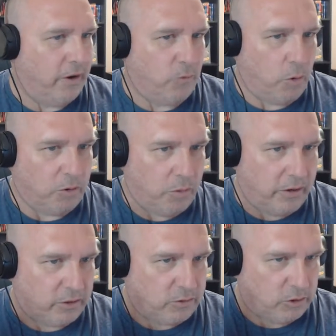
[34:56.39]
I've always wanted
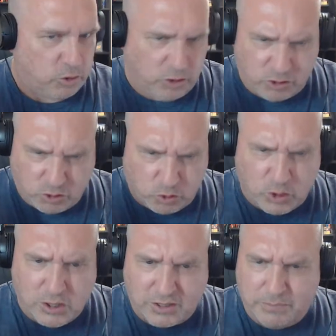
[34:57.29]
a good,
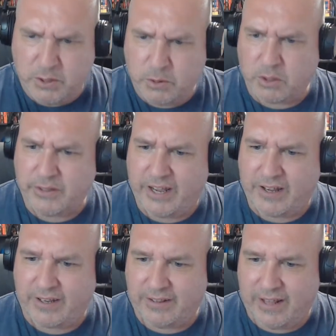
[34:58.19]
strong computer
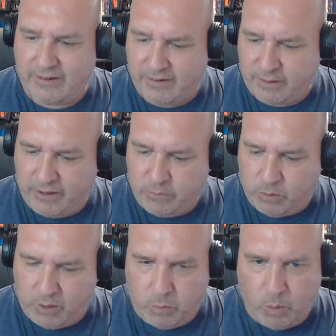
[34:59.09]
that things
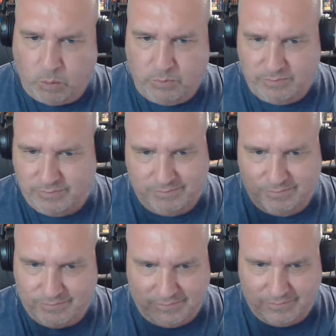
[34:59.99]
it won't
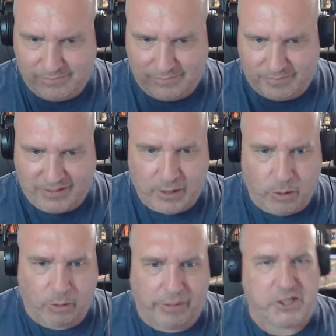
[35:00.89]
get
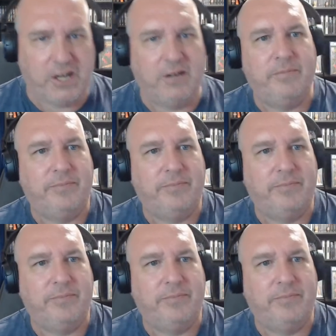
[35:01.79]
all glitchy.